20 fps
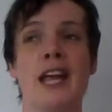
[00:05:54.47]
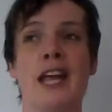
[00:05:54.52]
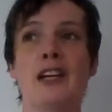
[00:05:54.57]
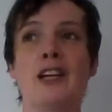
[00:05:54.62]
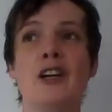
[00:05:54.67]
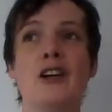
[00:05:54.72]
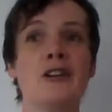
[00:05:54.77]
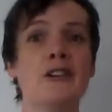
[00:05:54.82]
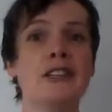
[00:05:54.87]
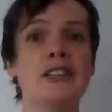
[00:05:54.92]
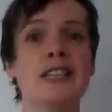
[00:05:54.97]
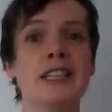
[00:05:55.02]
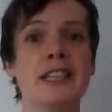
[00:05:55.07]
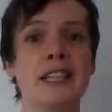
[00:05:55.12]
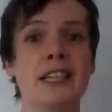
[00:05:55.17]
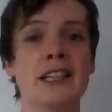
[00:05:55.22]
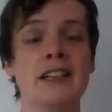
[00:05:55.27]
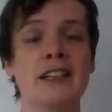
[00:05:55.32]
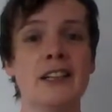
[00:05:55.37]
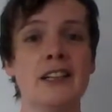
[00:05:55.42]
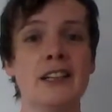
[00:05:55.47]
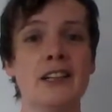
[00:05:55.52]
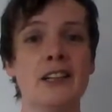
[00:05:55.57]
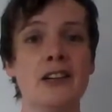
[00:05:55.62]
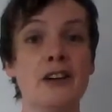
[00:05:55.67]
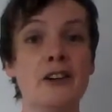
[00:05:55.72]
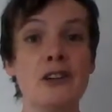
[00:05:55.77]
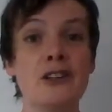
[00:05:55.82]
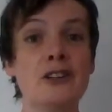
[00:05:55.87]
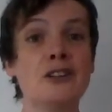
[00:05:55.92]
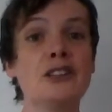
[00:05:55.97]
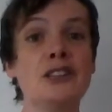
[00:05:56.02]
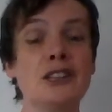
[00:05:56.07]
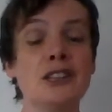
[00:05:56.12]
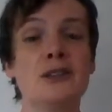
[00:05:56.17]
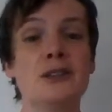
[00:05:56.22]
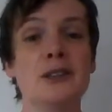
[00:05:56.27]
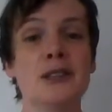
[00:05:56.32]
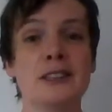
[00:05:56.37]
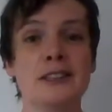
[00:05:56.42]
encouraging your own
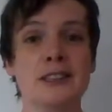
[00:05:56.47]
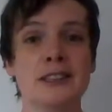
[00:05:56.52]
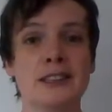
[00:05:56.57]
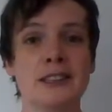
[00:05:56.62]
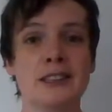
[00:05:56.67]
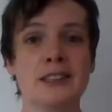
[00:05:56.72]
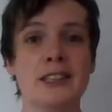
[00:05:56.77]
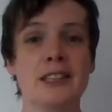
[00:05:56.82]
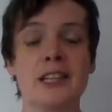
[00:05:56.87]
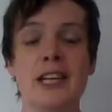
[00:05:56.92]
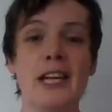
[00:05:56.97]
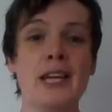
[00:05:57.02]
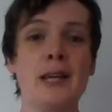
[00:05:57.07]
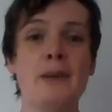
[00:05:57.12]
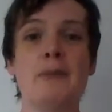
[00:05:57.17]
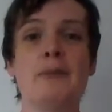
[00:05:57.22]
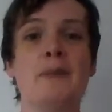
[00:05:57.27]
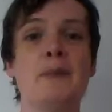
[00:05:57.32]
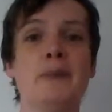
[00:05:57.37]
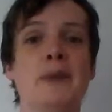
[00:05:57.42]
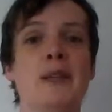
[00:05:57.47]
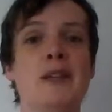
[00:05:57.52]
students to keep